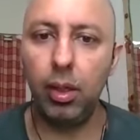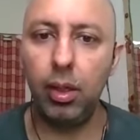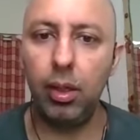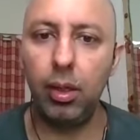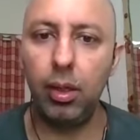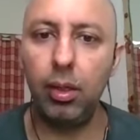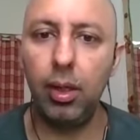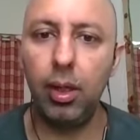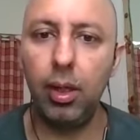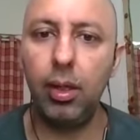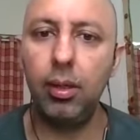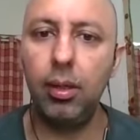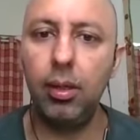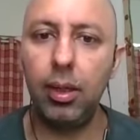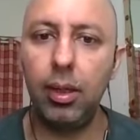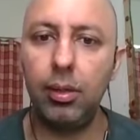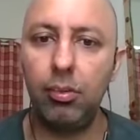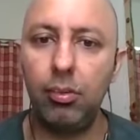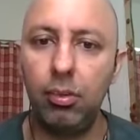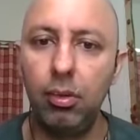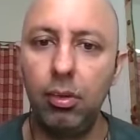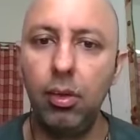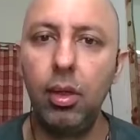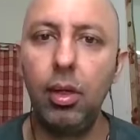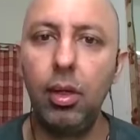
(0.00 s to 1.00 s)
And
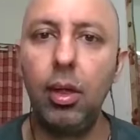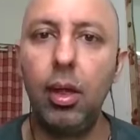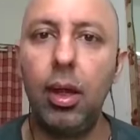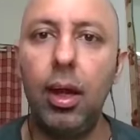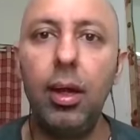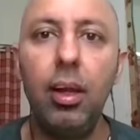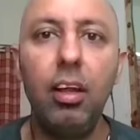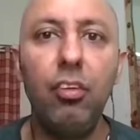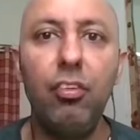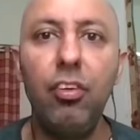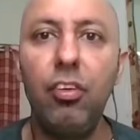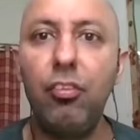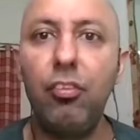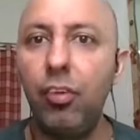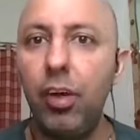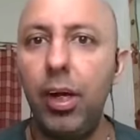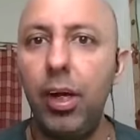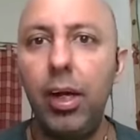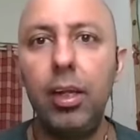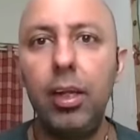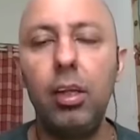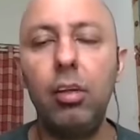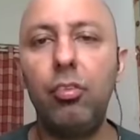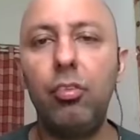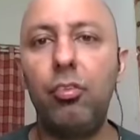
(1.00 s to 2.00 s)
if it
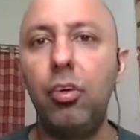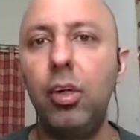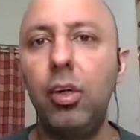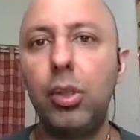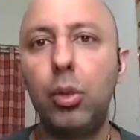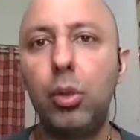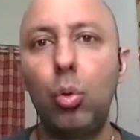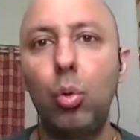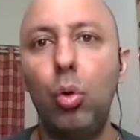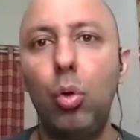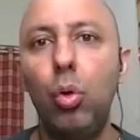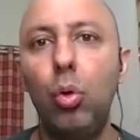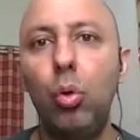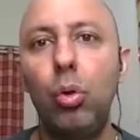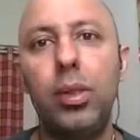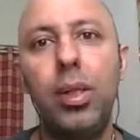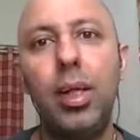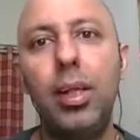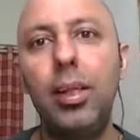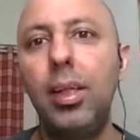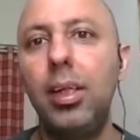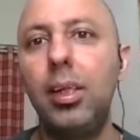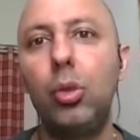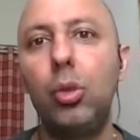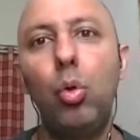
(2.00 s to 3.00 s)
failed in the first go,
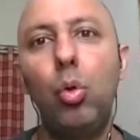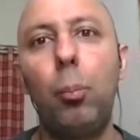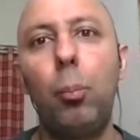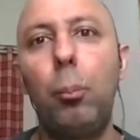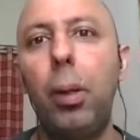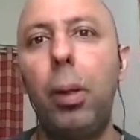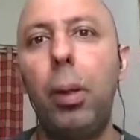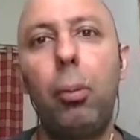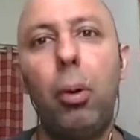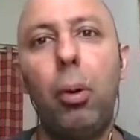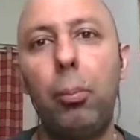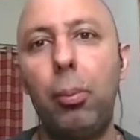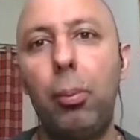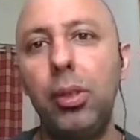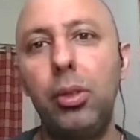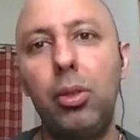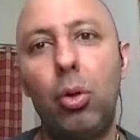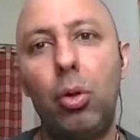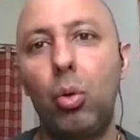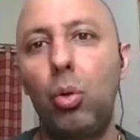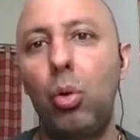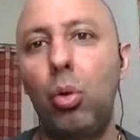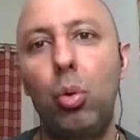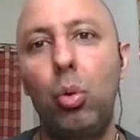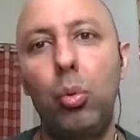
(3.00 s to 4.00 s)
then there's no big property not
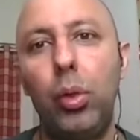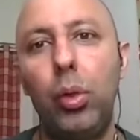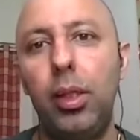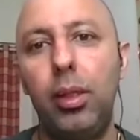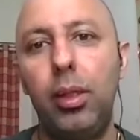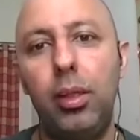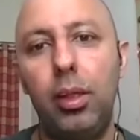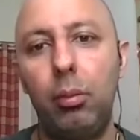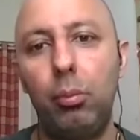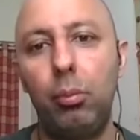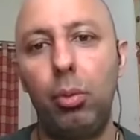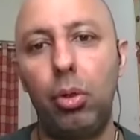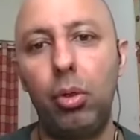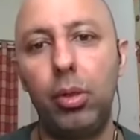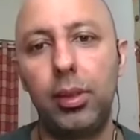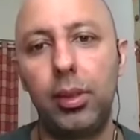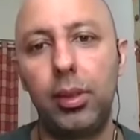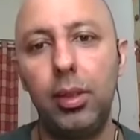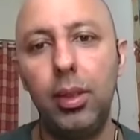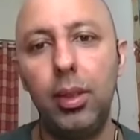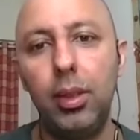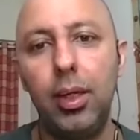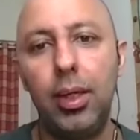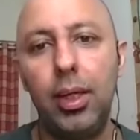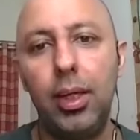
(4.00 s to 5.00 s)
going to do anything, because
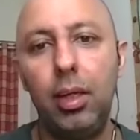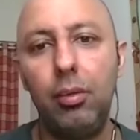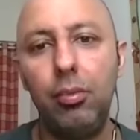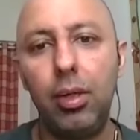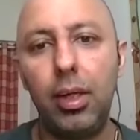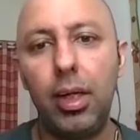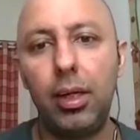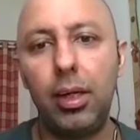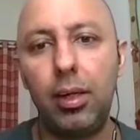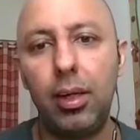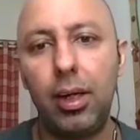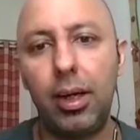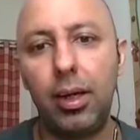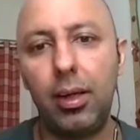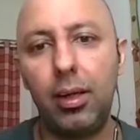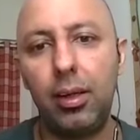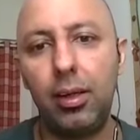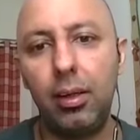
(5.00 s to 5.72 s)
even at